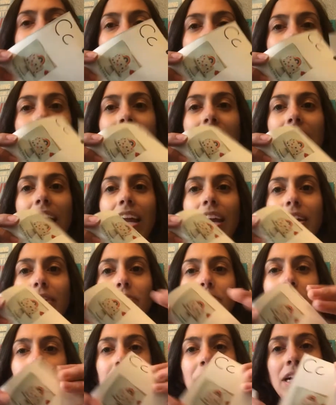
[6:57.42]
cake.
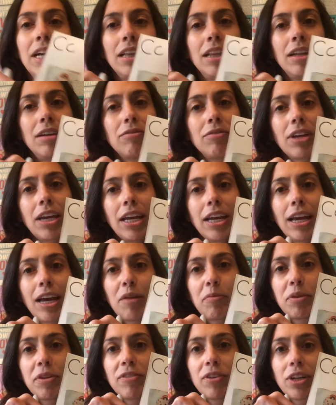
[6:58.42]
I love cake. How
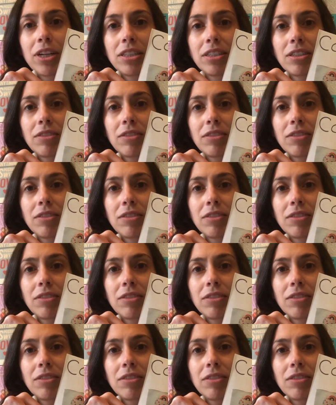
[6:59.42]
many of you guys